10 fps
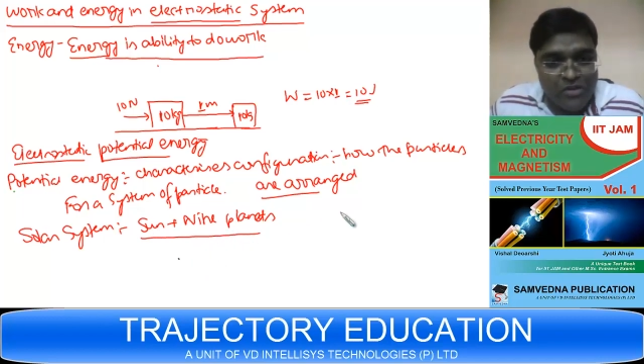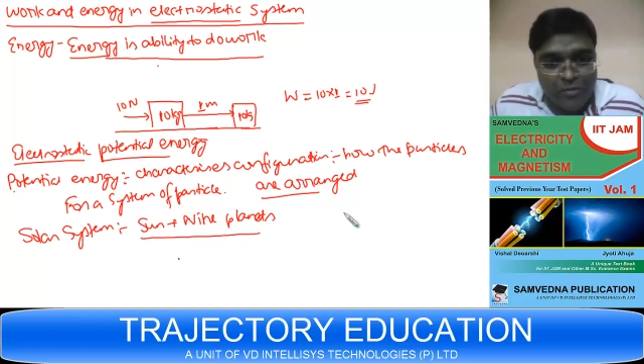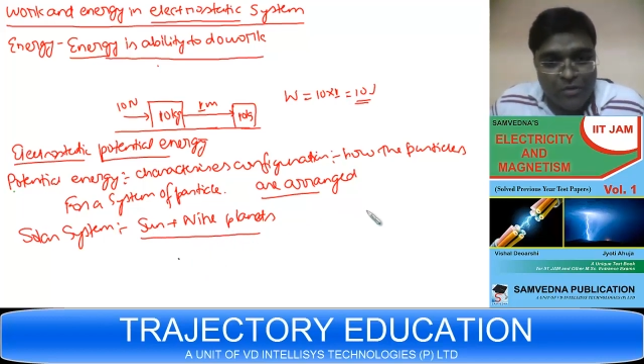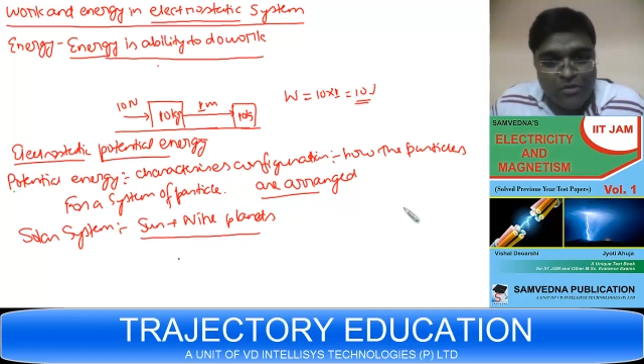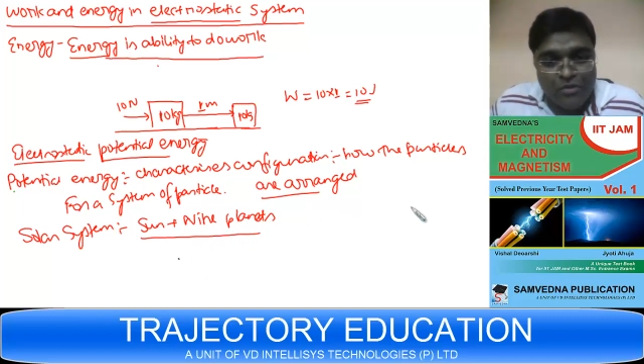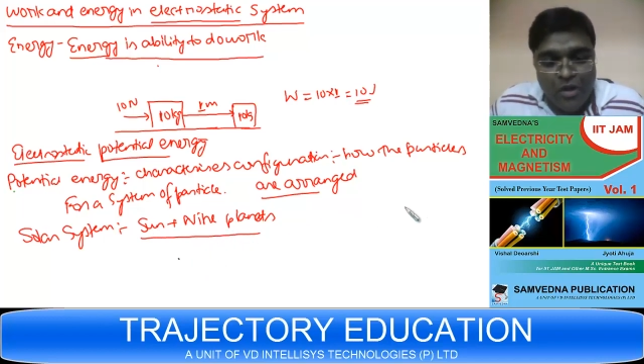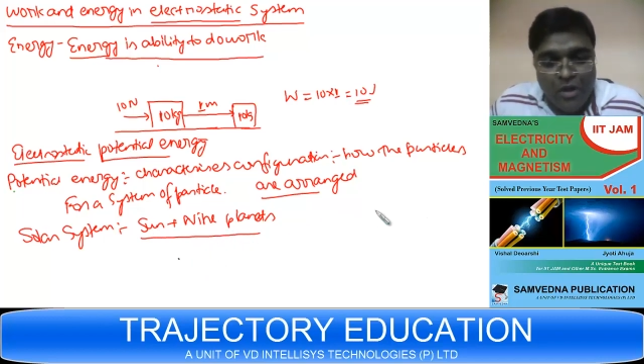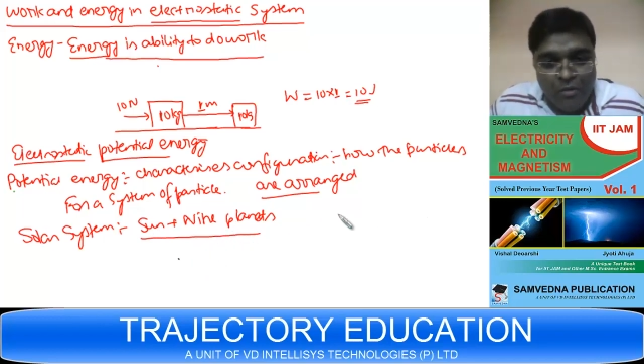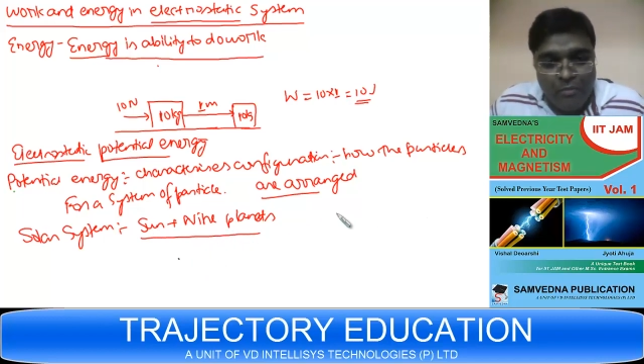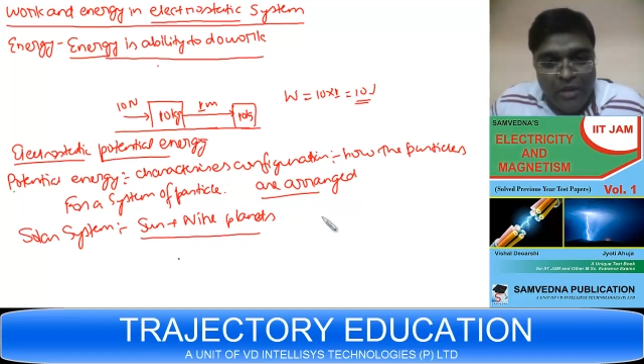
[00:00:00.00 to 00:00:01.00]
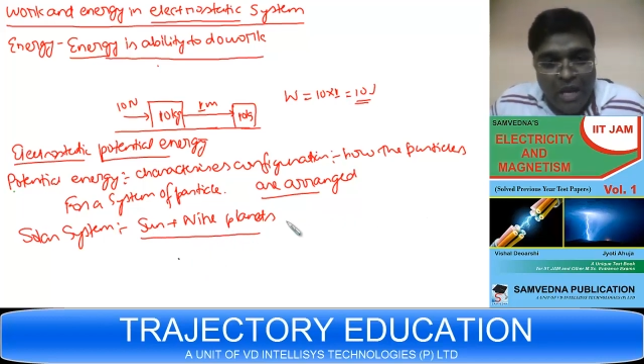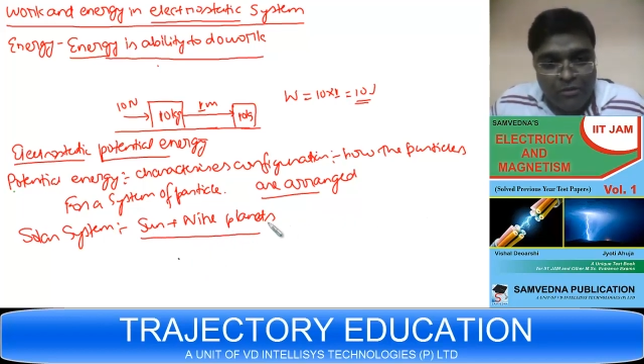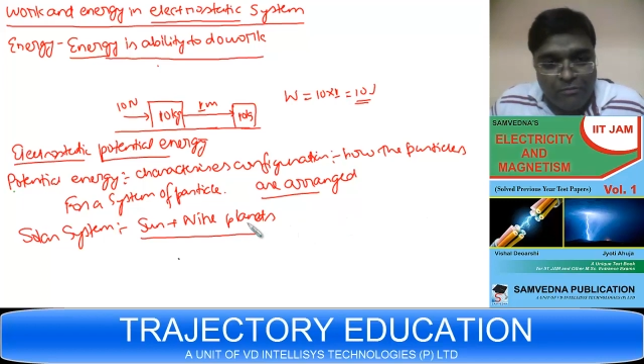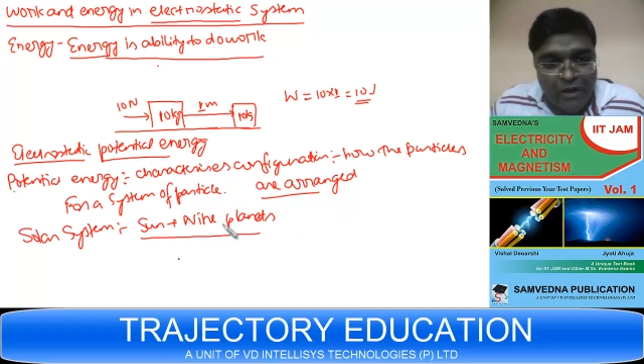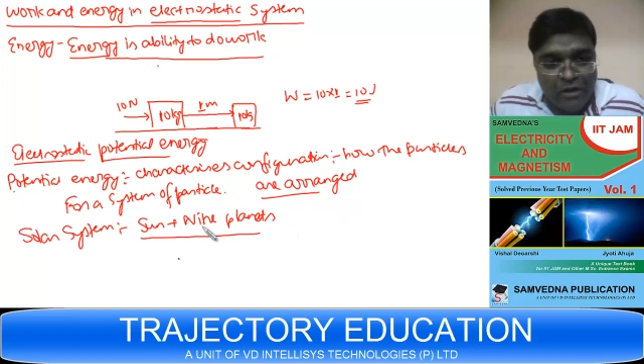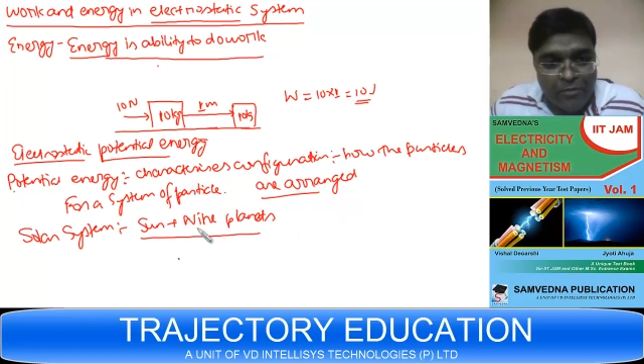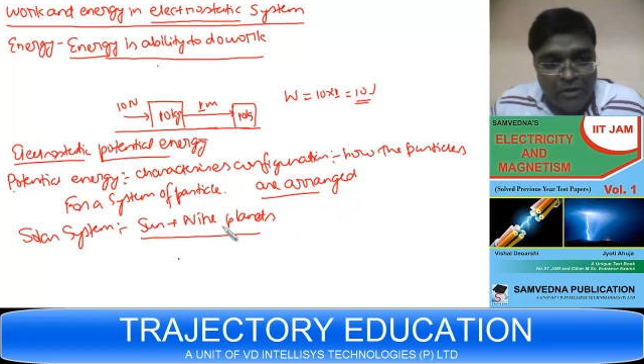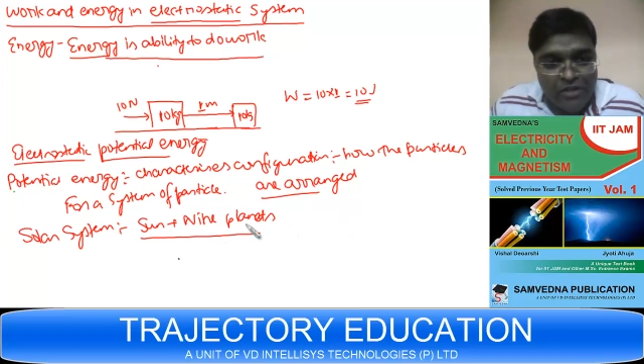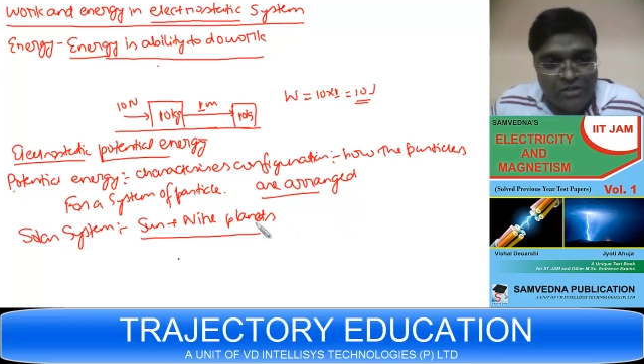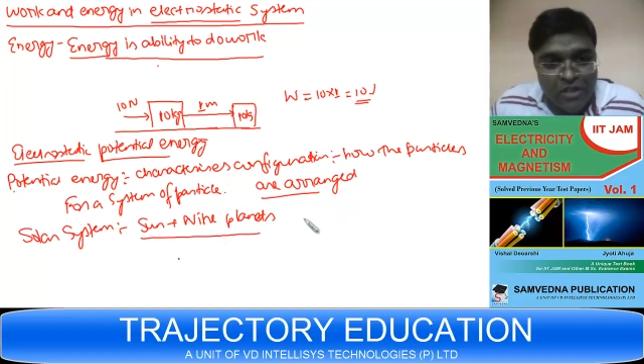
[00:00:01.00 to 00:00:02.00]
Suppose we have to find a
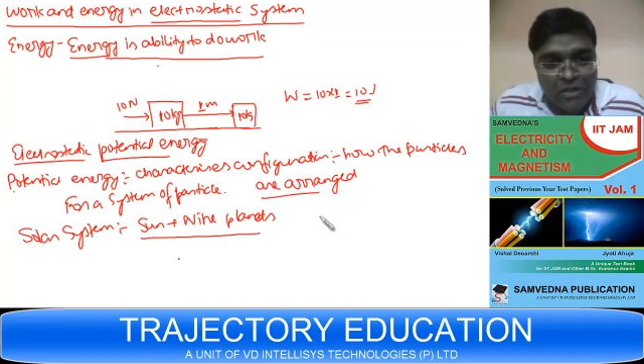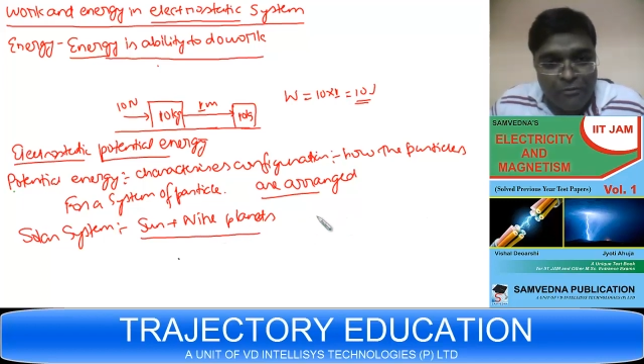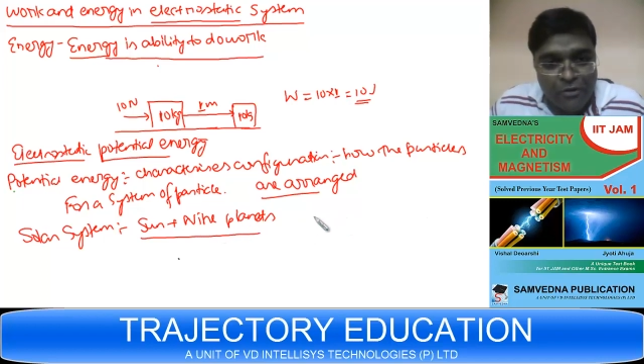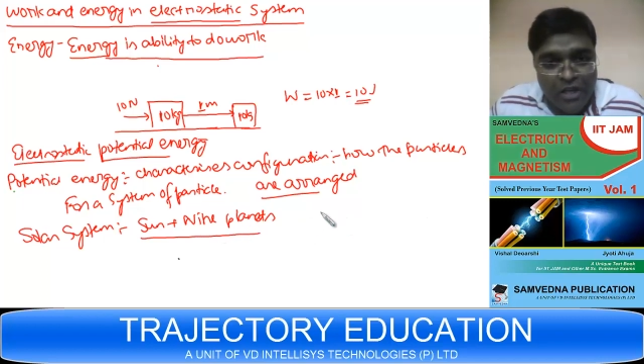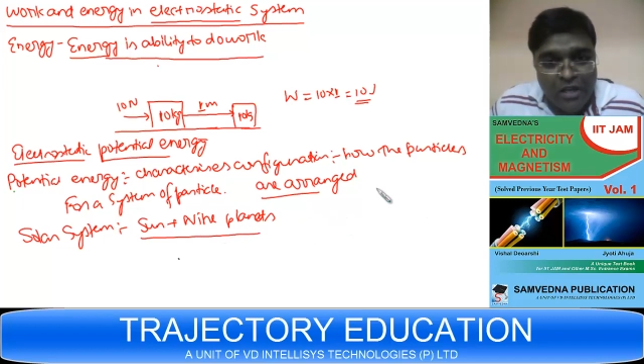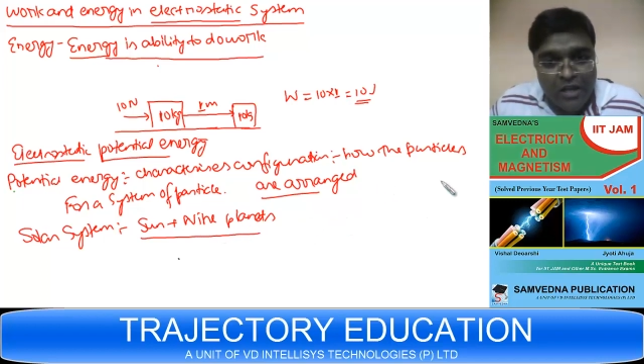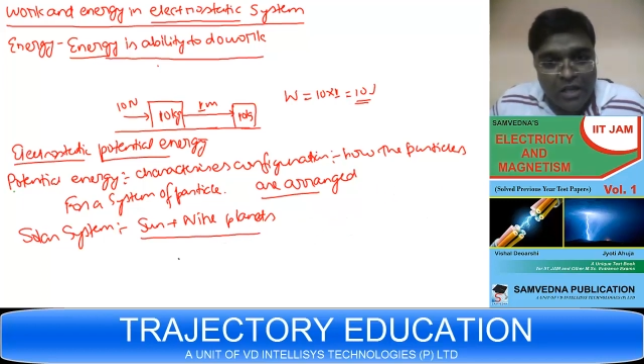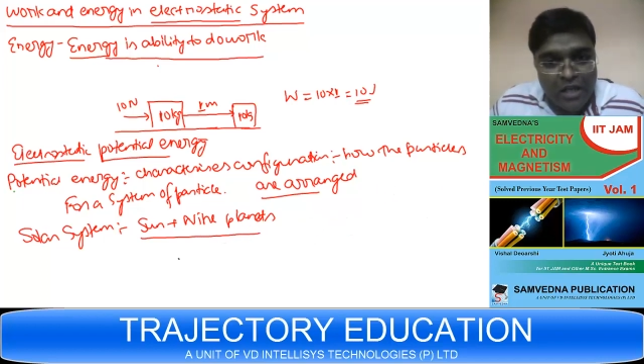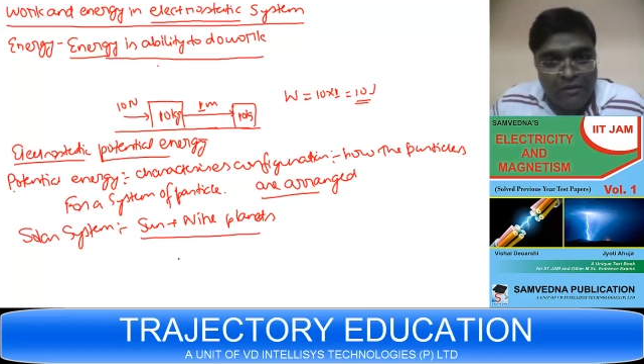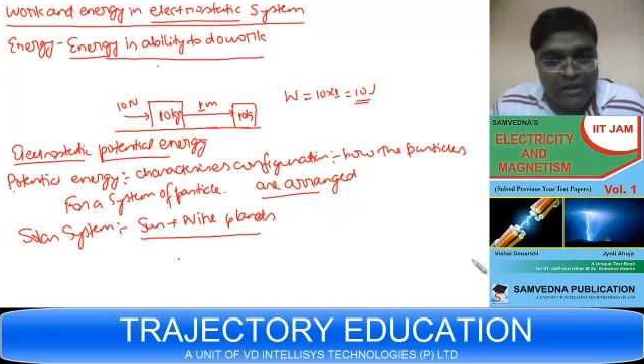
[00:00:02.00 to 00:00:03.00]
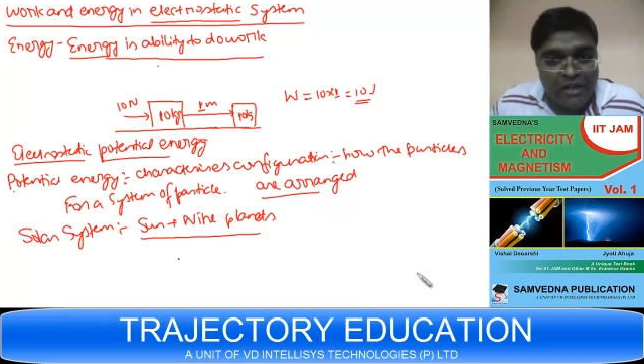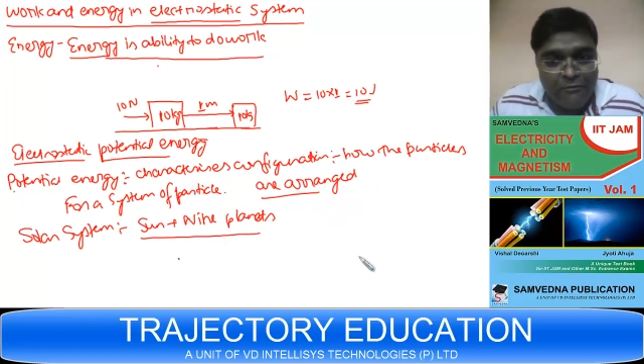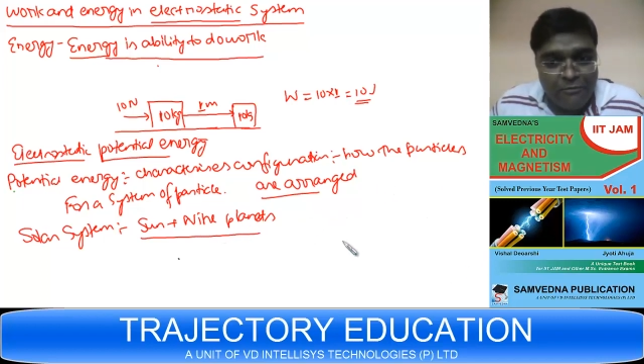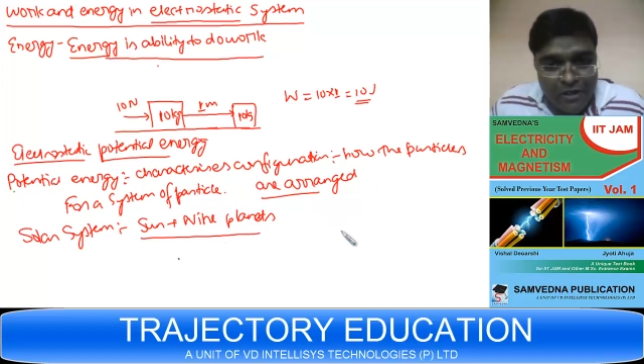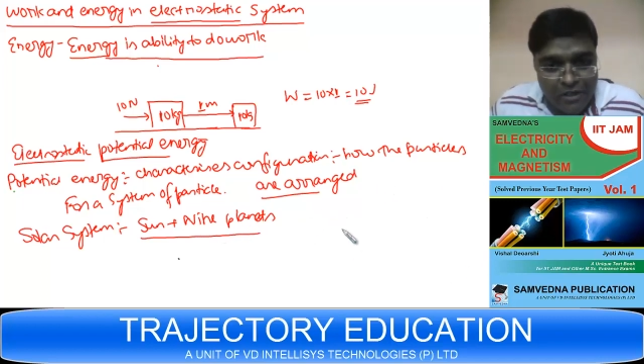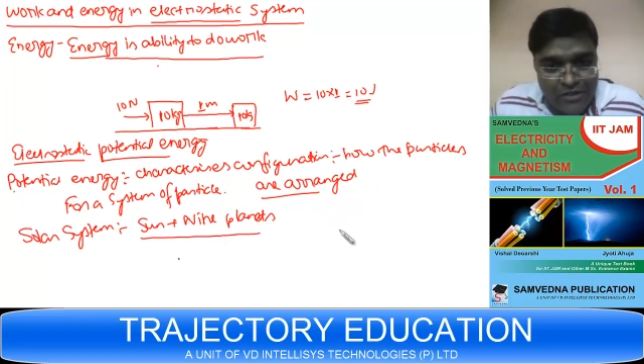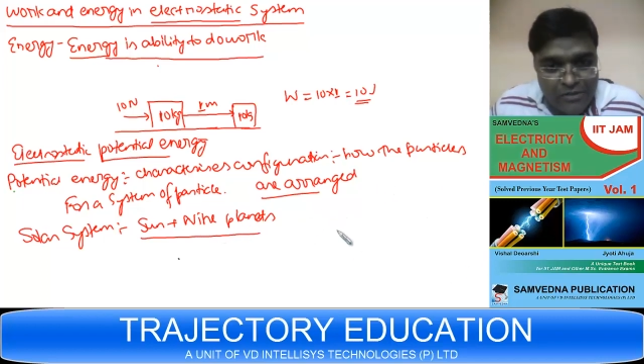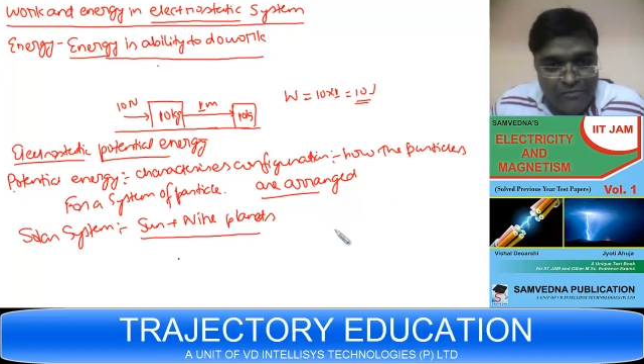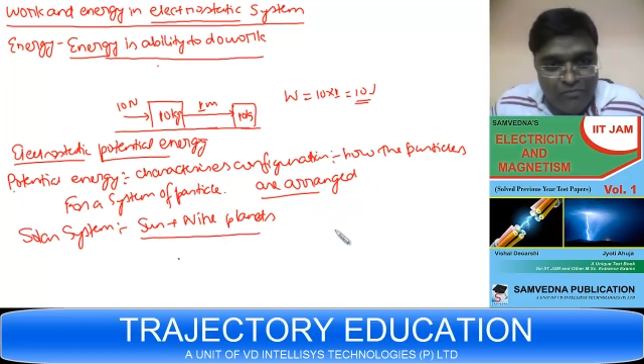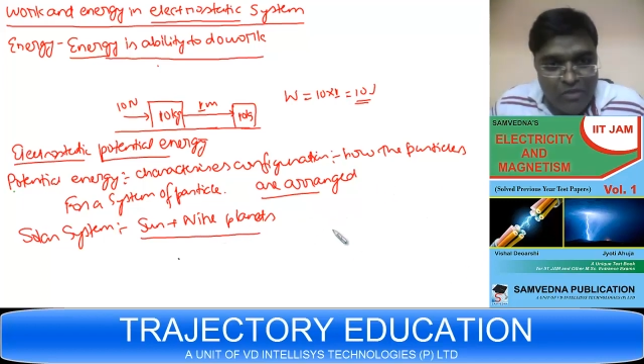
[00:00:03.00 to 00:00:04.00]
potential energy for a given
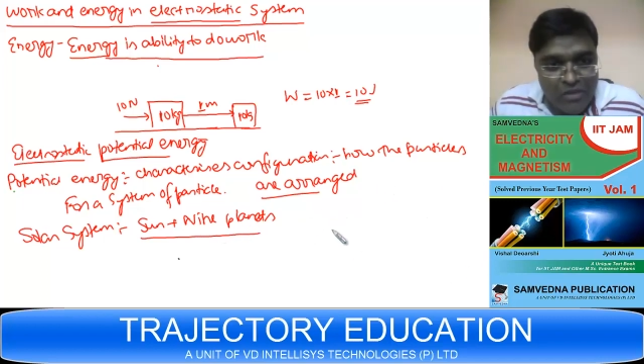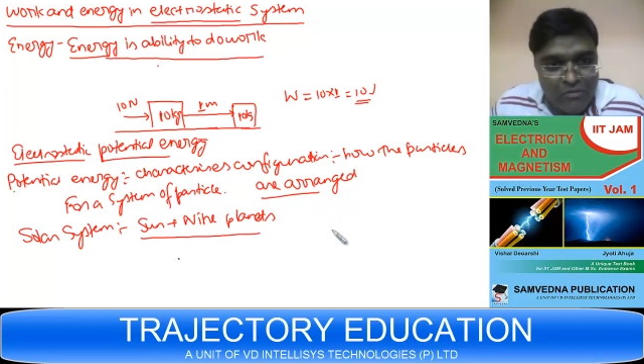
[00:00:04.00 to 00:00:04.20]
configuration.